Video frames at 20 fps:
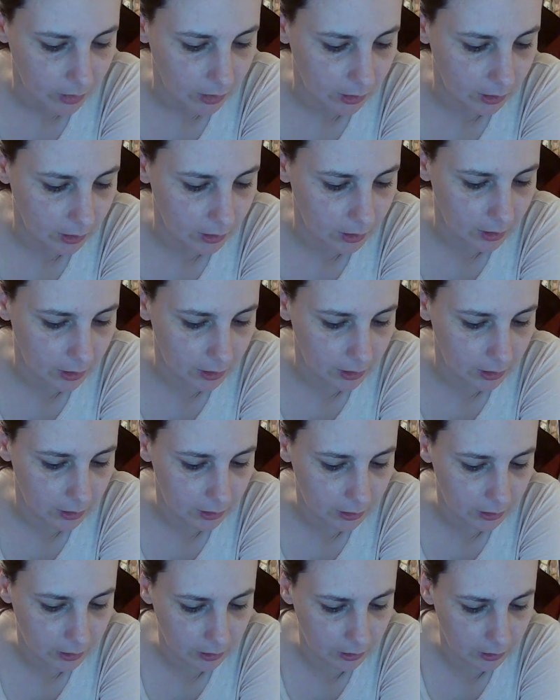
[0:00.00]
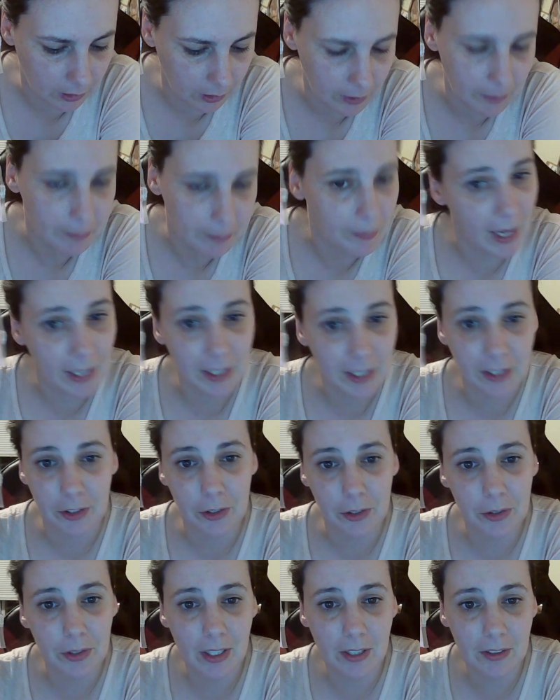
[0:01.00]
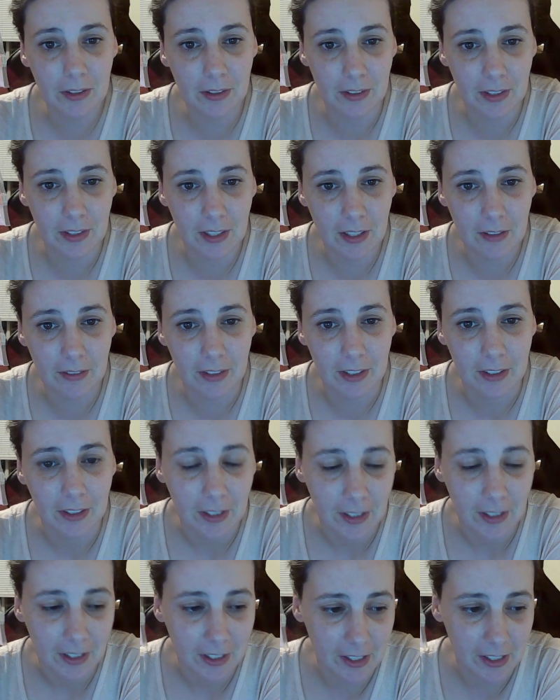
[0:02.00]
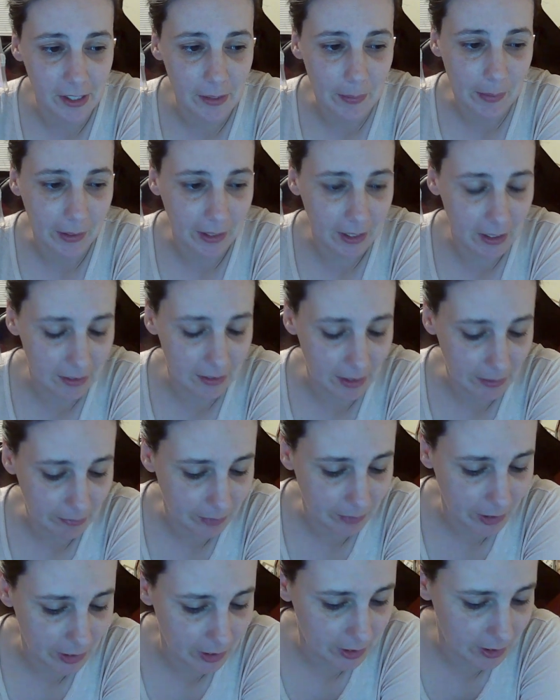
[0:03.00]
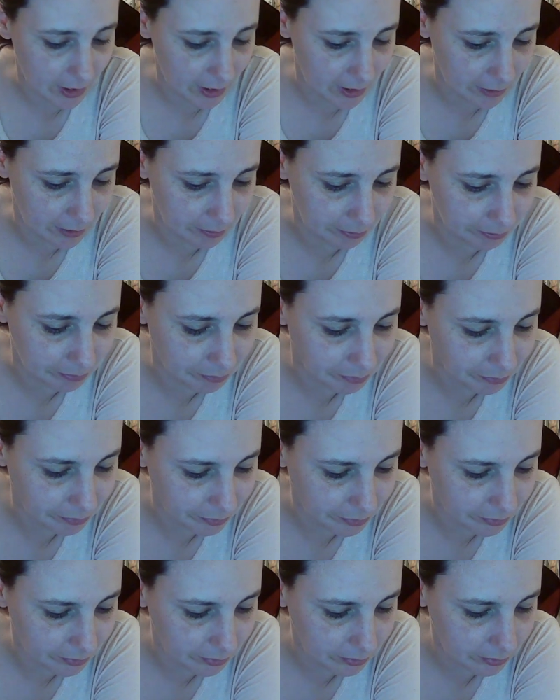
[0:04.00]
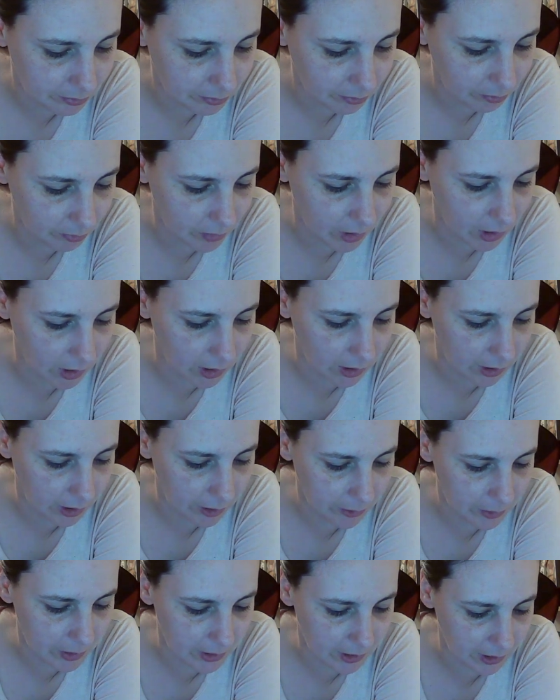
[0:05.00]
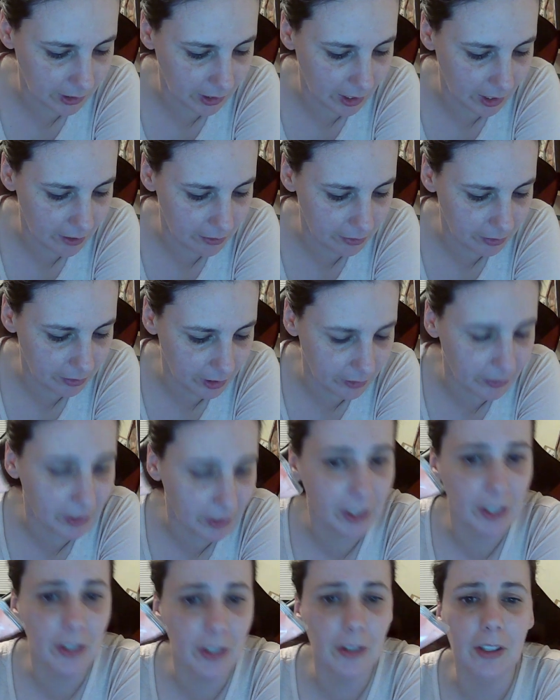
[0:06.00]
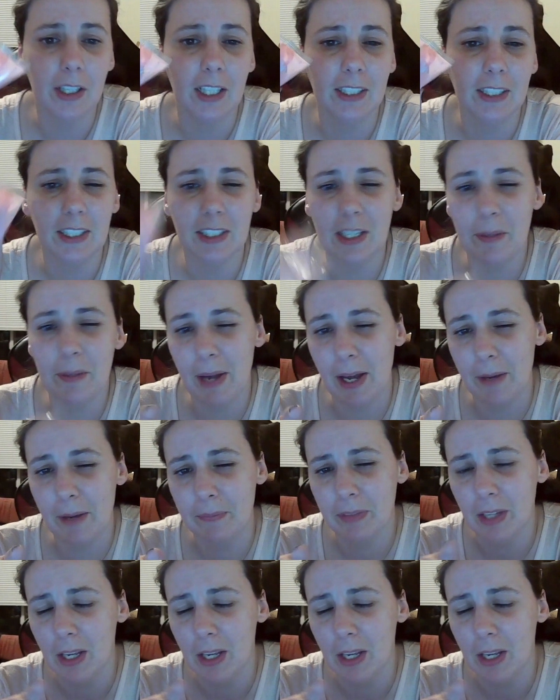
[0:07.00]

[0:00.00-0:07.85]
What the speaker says: Back in 2007. Can you believe it? Goodness. It was careful. Well, no, I take that back.